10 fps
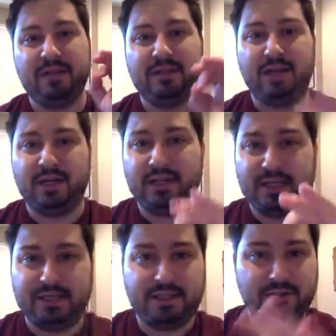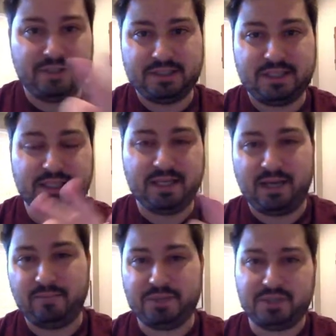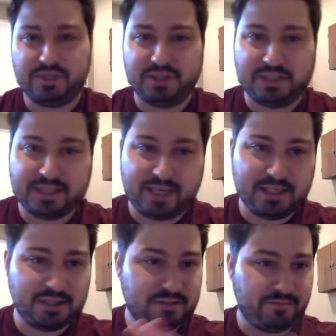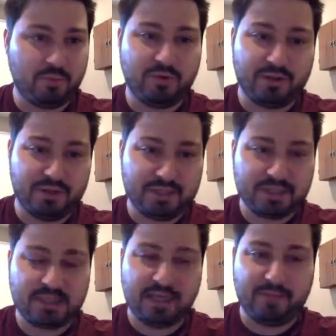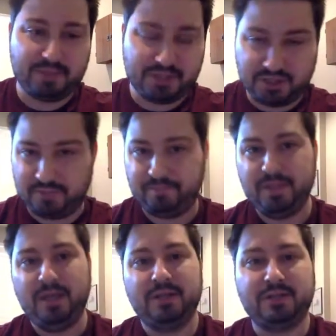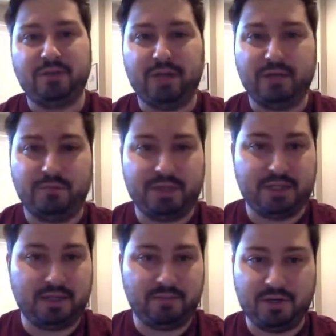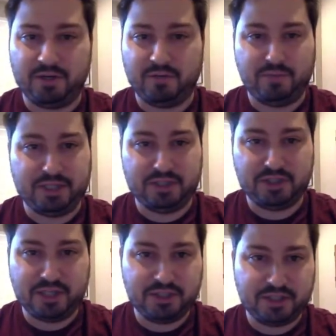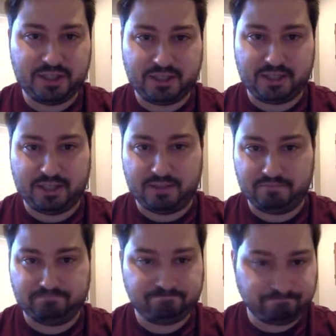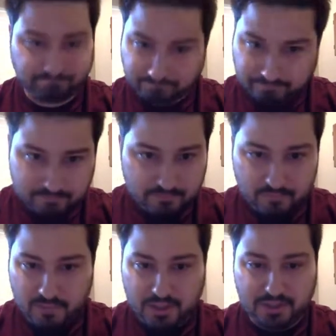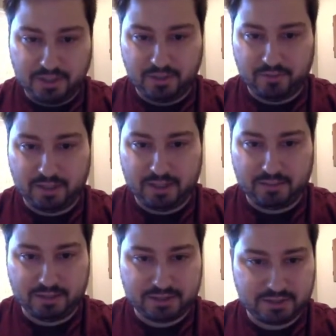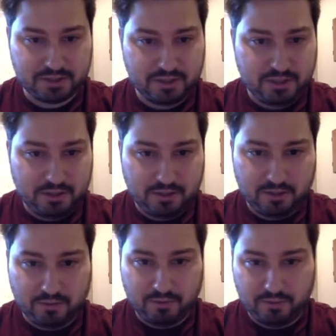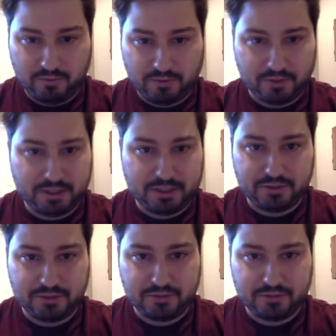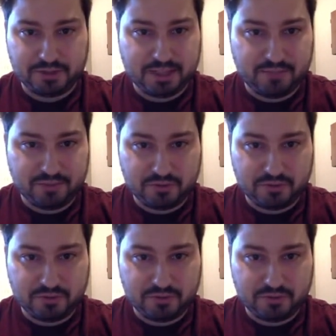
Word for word: Uh, and here is the composition settings for this composition. So uh, we can come here and we can change it. Um, you know, uh, let's go over and do seven